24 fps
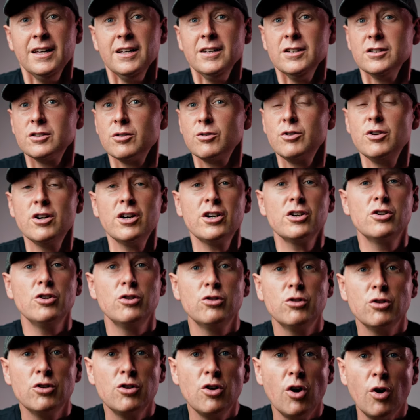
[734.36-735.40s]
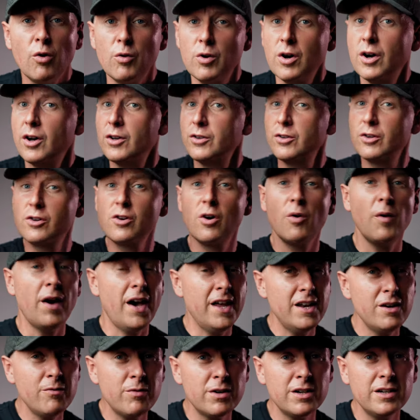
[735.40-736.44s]
So you're good to go. You go
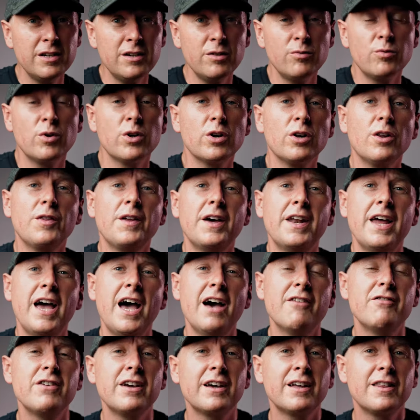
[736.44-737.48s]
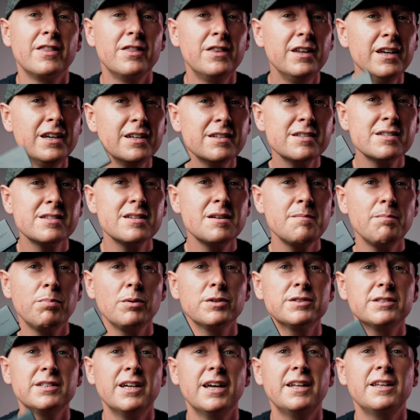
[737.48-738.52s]
anywhere in the world, and having these
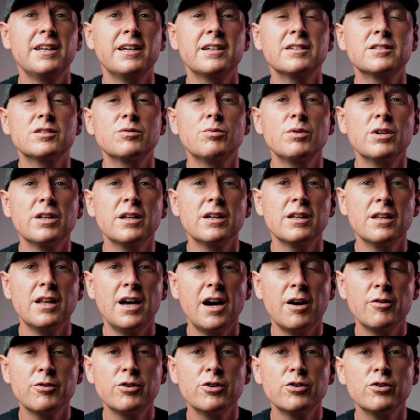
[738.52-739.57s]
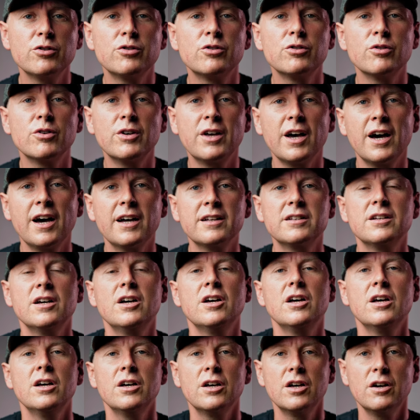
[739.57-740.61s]
simple settings will allow you to get
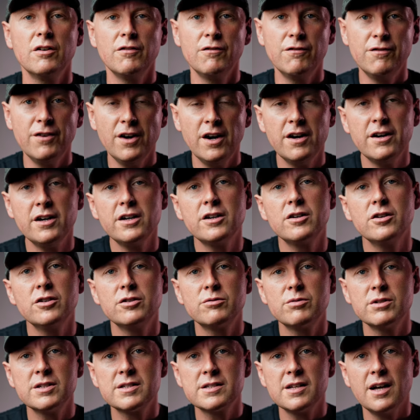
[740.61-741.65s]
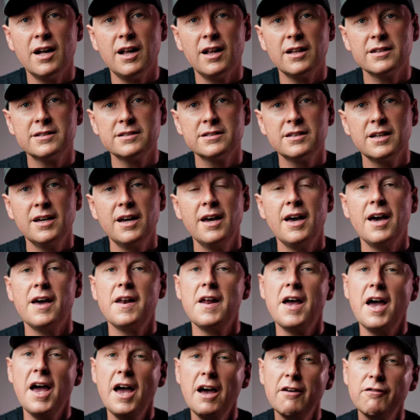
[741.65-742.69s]
very good results and
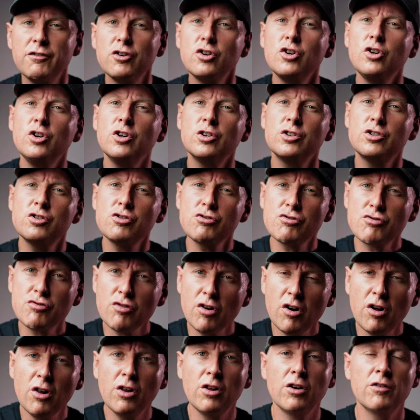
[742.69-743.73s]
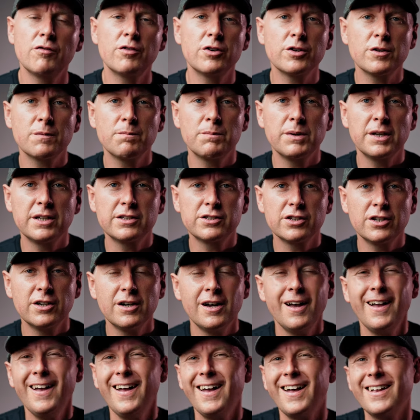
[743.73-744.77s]
have control over your picture.
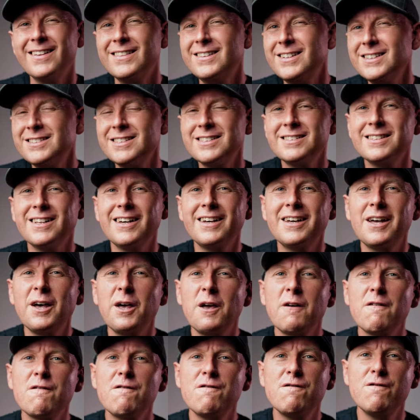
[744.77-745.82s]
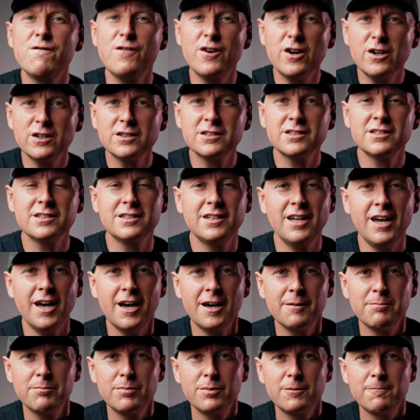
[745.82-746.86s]
And this is like a first
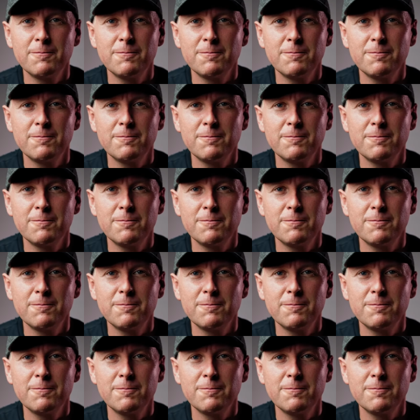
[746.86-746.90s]
step,